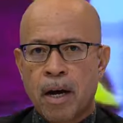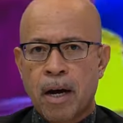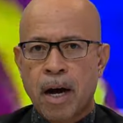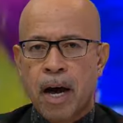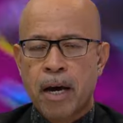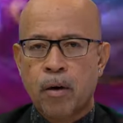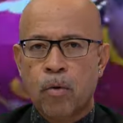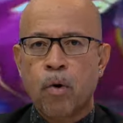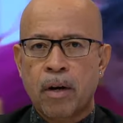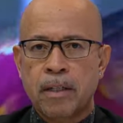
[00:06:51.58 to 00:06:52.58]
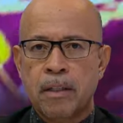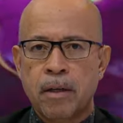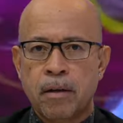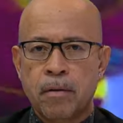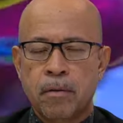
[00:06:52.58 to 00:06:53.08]
high
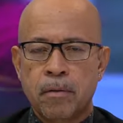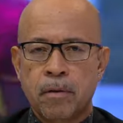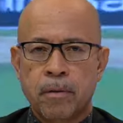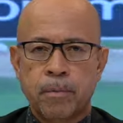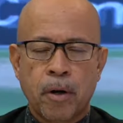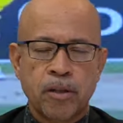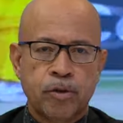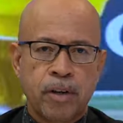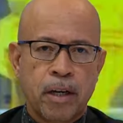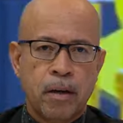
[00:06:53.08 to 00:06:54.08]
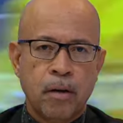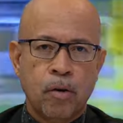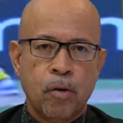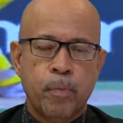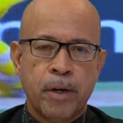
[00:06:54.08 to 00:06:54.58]
quality uh, Australian
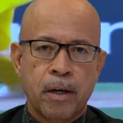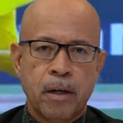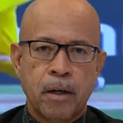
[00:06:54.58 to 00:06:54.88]
opening